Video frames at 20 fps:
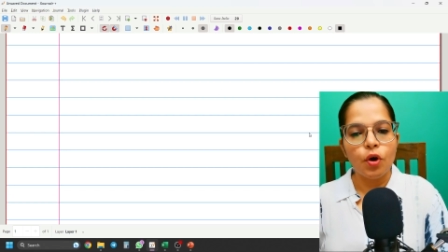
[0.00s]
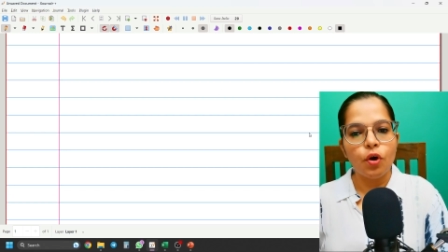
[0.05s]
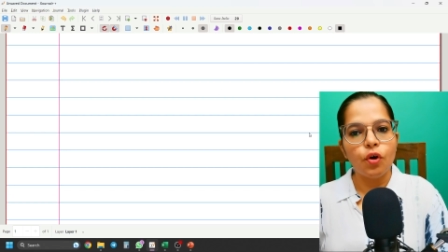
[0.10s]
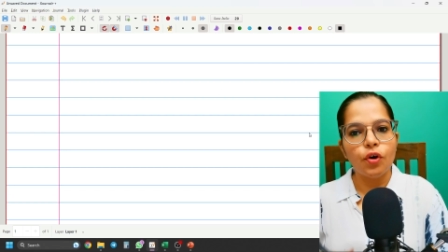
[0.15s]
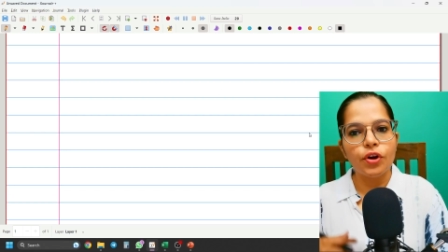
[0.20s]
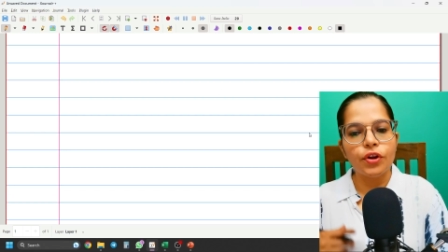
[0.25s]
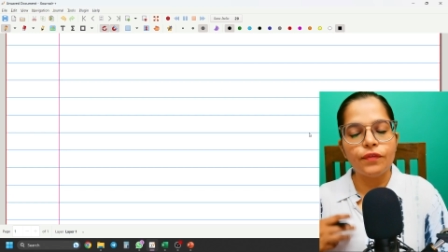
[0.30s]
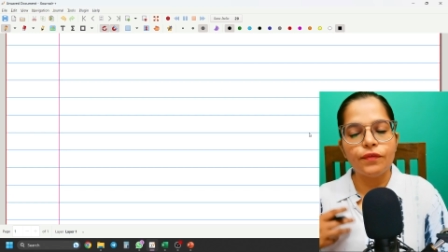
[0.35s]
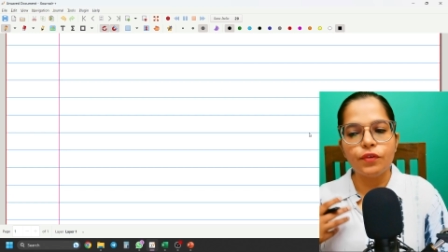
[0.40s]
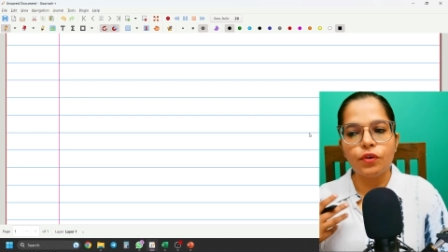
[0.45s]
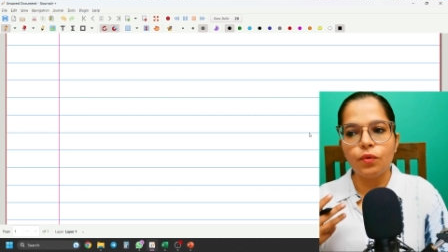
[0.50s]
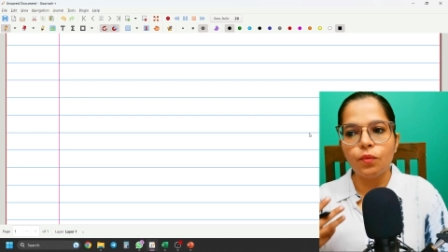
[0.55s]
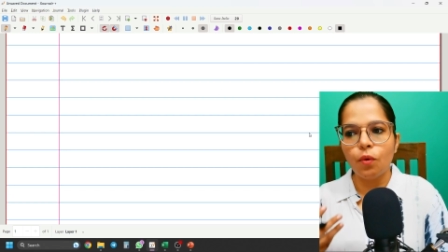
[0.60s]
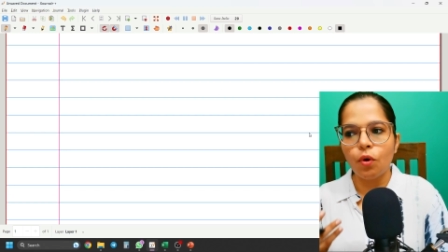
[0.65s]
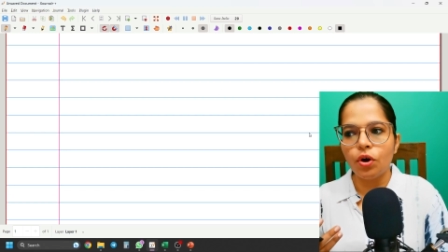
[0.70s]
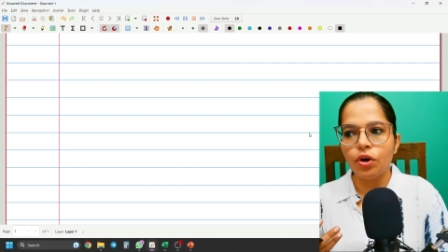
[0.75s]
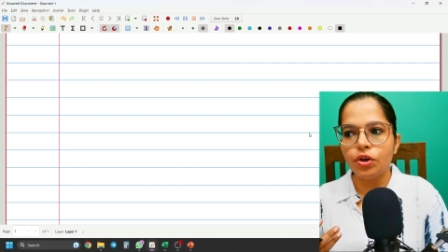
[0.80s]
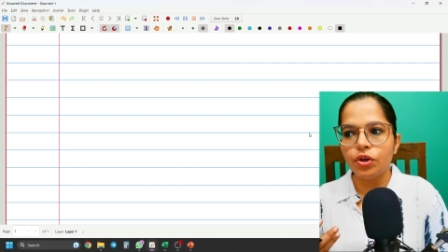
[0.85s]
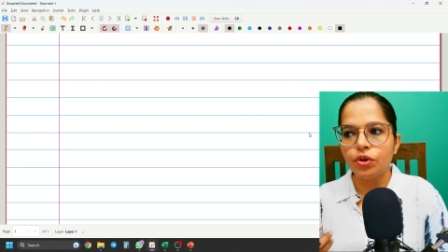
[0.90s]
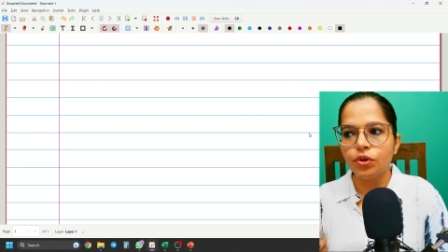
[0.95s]
or if you
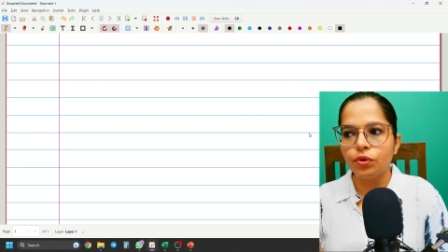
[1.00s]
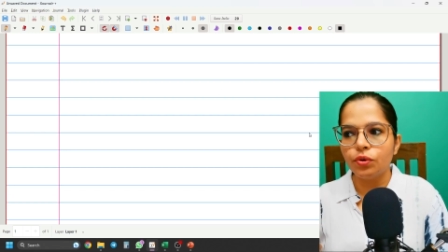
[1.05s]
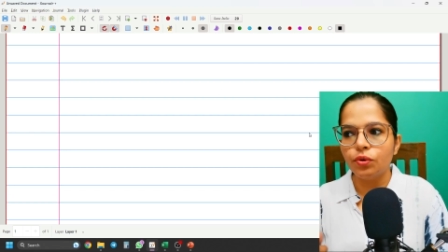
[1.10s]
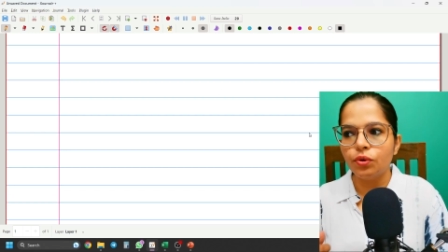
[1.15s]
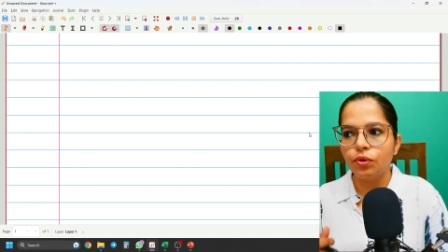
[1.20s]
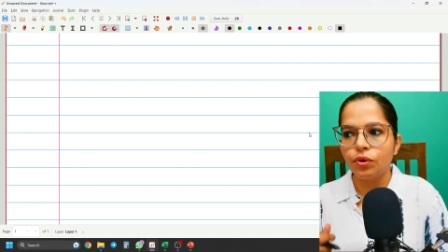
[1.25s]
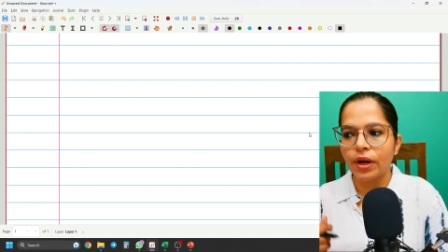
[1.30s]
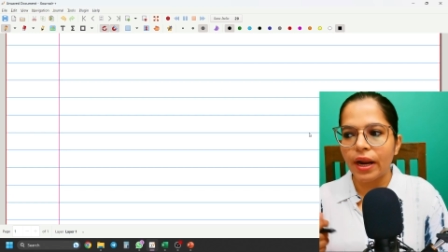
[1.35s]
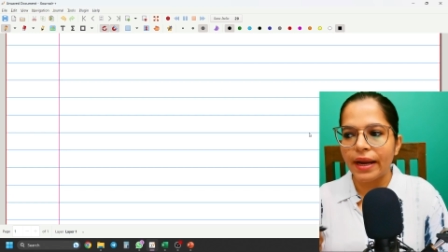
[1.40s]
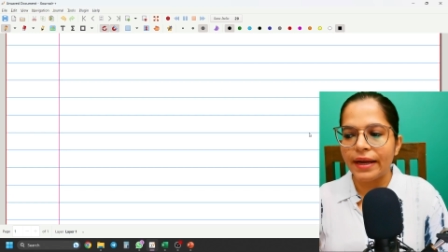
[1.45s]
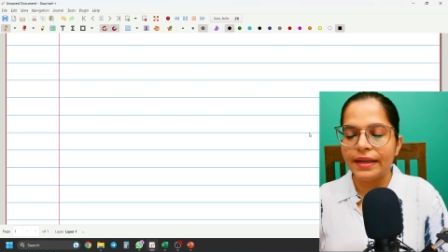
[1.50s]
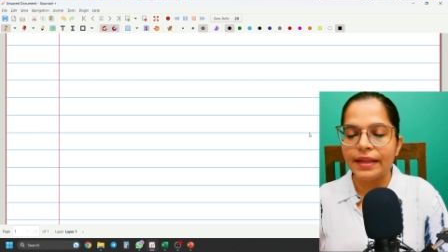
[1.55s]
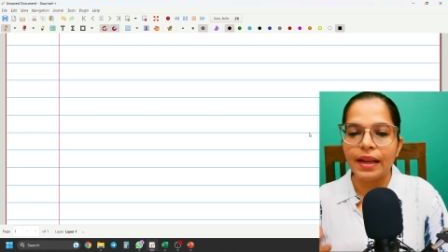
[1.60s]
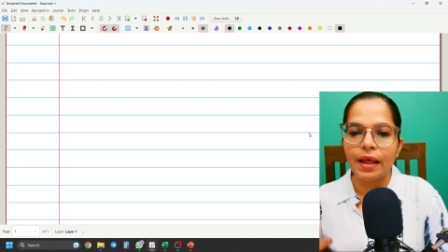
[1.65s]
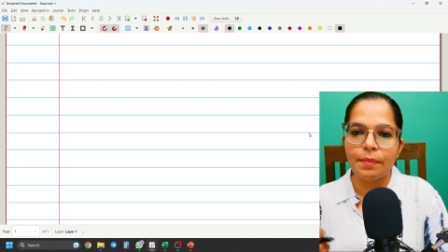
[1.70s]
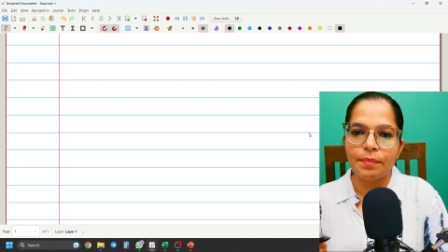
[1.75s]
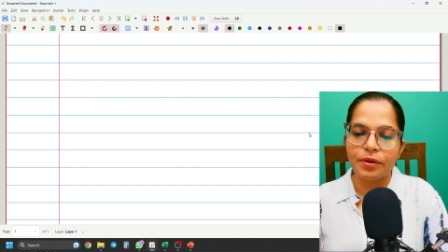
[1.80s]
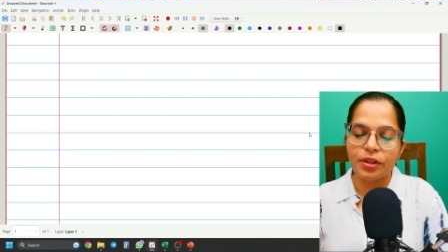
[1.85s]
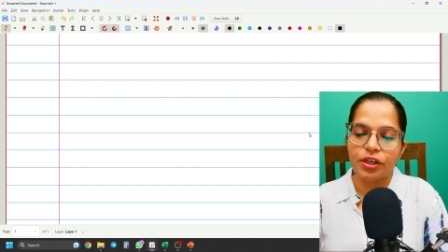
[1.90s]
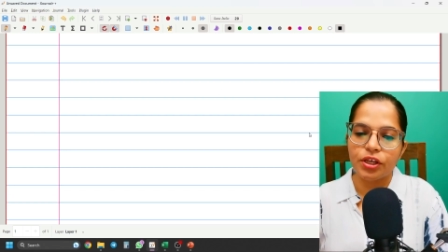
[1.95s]
want to write
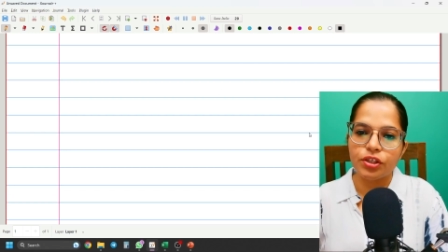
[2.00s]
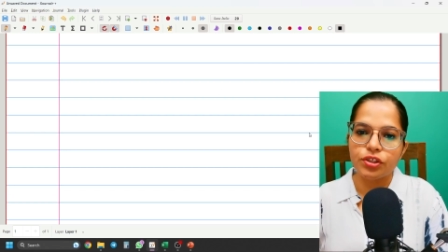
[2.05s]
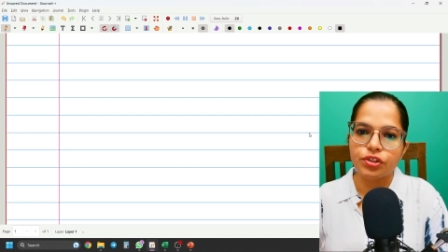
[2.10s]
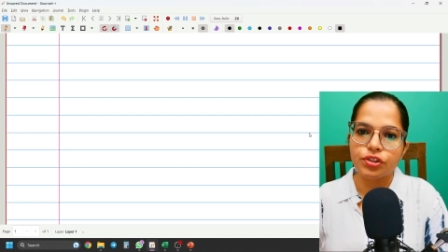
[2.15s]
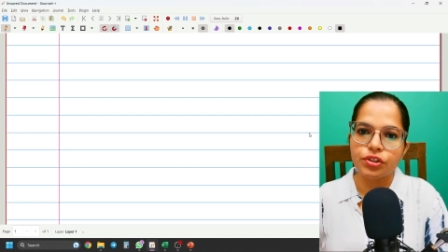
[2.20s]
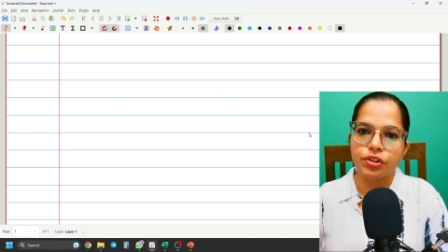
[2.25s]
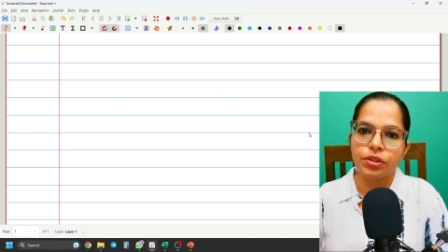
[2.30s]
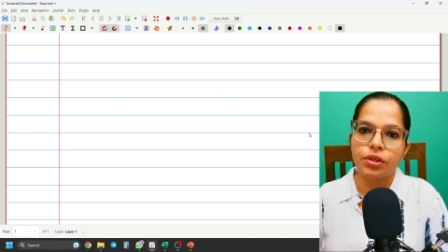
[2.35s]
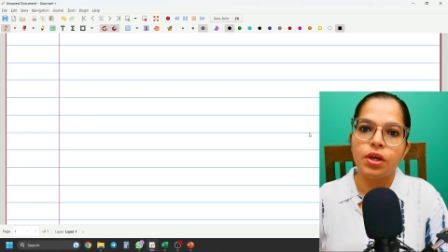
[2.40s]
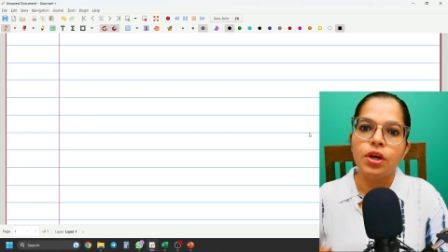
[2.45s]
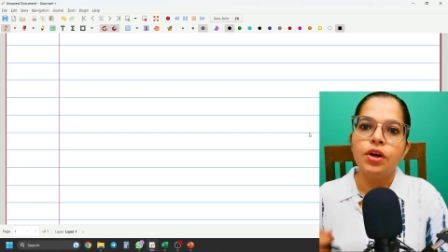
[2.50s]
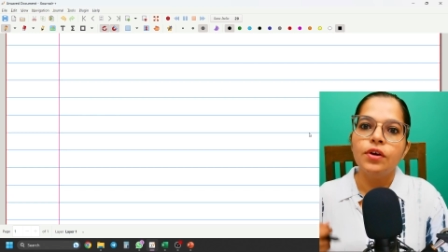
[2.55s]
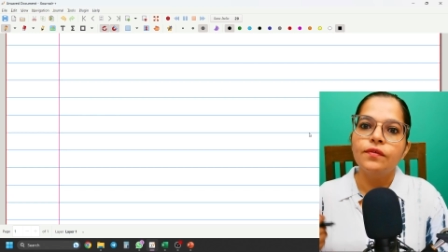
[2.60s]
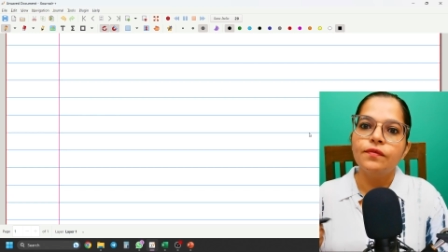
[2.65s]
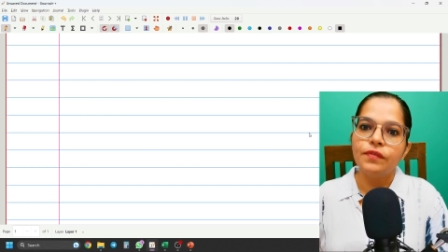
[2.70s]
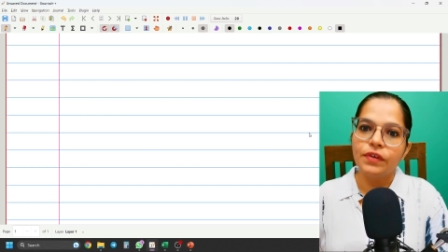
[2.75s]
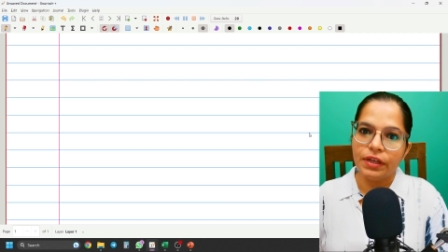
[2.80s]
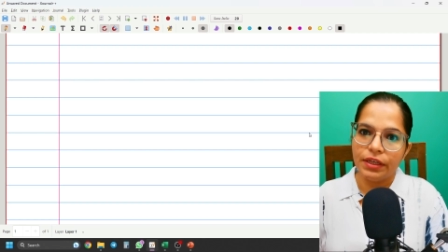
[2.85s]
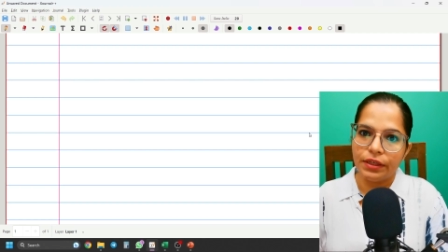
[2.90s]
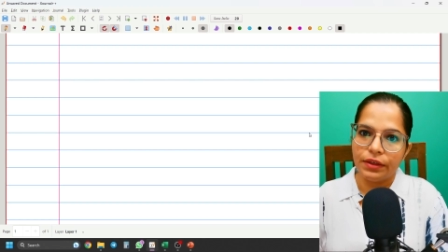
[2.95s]
an application
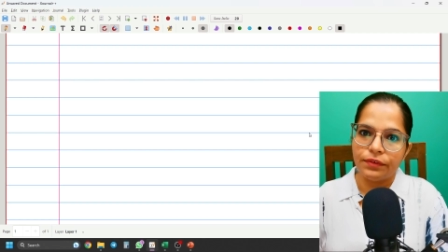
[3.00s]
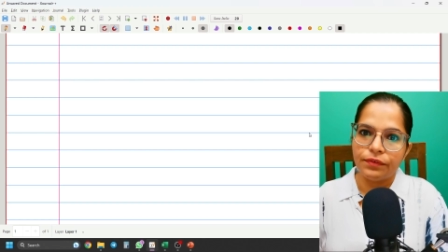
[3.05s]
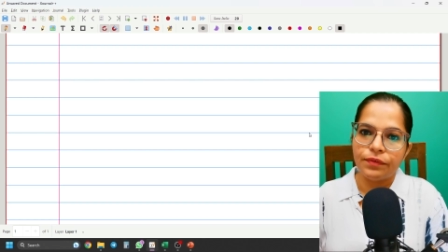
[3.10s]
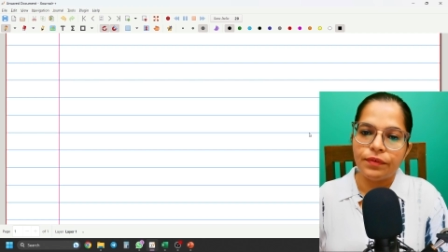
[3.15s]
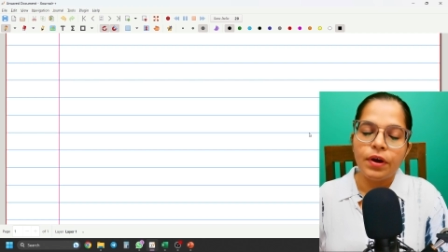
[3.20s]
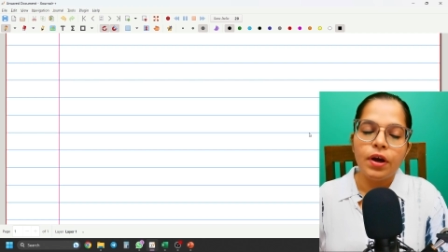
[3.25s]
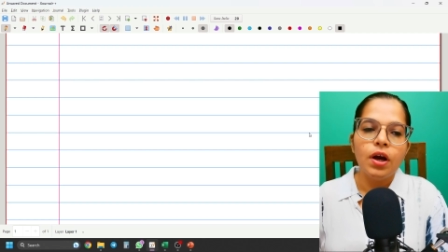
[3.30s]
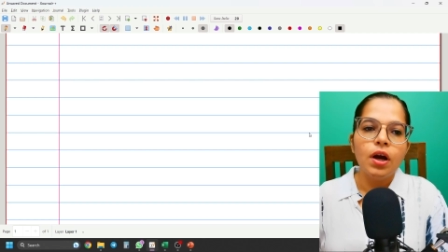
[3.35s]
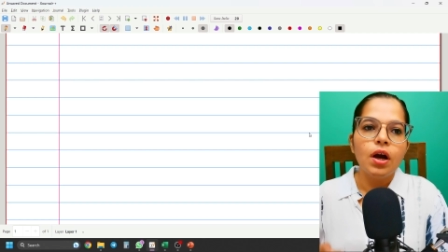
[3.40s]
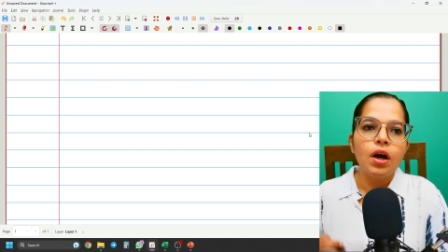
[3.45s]
for leave